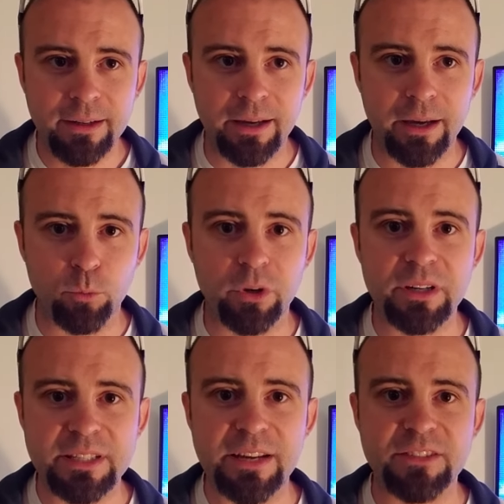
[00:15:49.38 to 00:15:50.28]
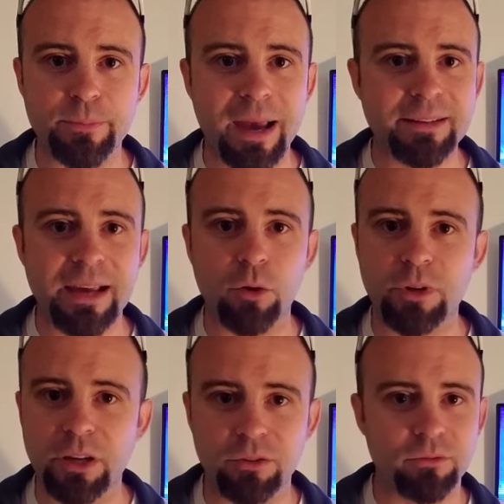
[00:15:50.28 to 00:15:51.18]
And we're going to see if SmackDown
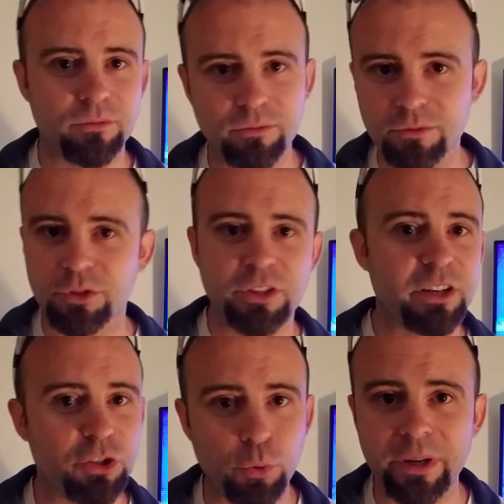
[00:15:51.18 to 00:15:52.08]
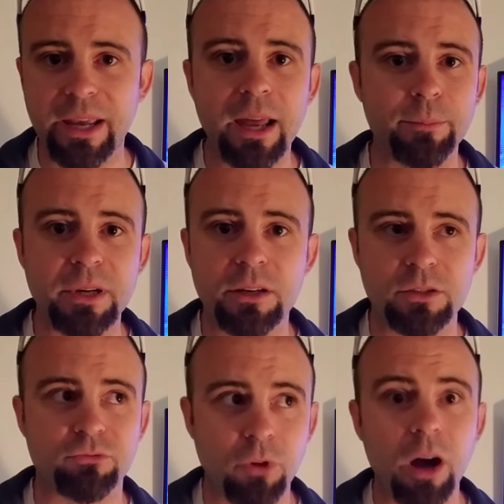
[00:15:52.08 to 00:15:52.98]
can can do it again
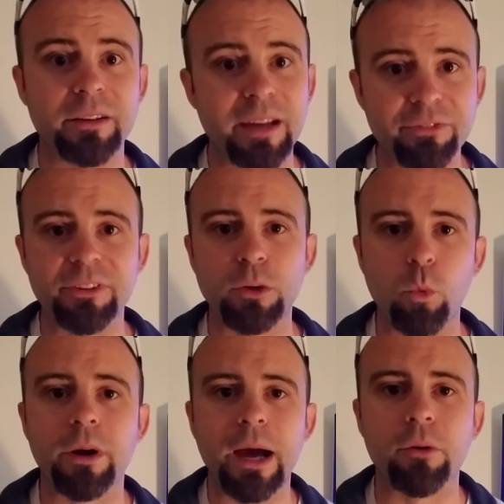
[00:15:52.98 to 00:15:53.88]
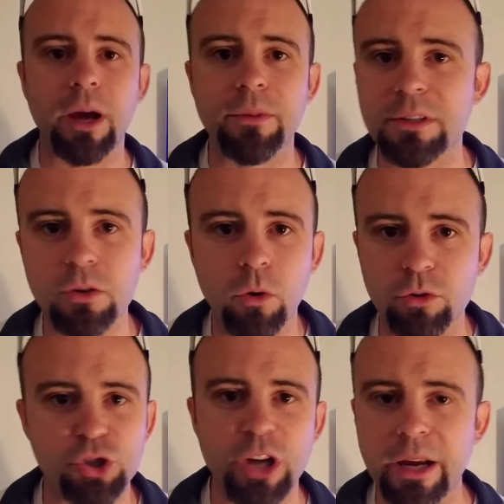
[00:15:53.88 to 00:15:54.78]
because Raw definitely won out on this
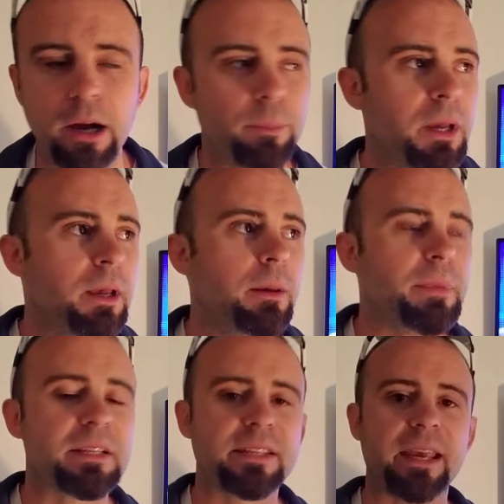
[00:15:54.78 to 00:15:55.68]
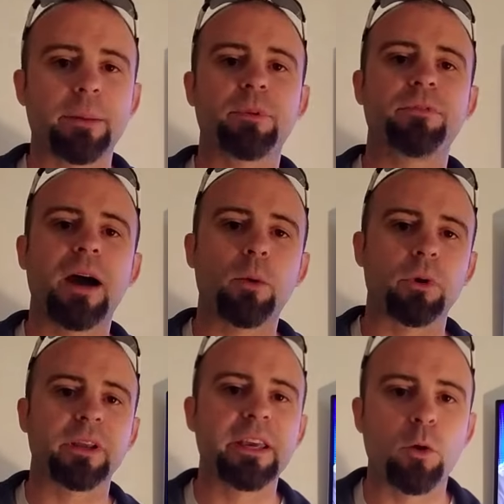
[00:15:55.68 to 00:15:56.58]
whole shakeup. BC Amplify,
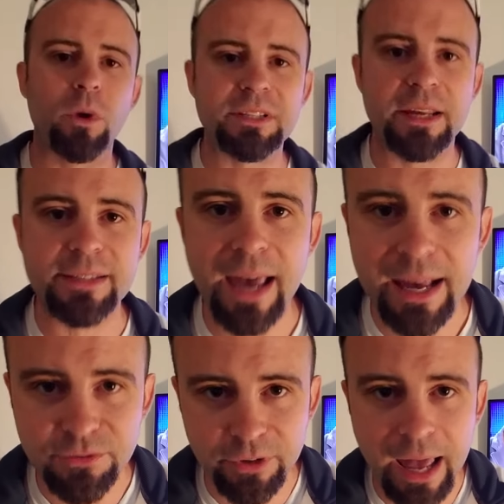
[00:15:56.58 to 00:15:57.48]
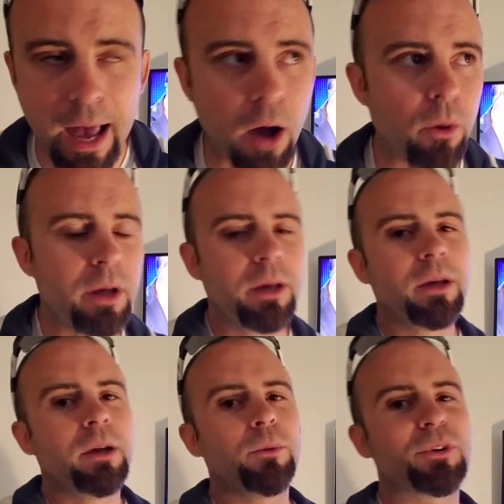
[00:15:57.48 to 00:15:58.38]
we're going to kick Wednesday's ass for now.
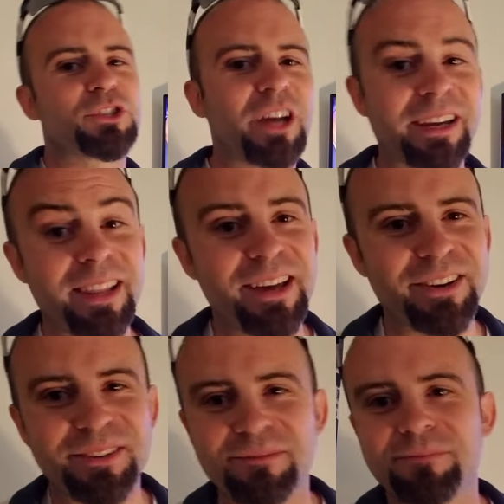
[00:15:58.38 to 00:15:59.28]
We're going to check you later.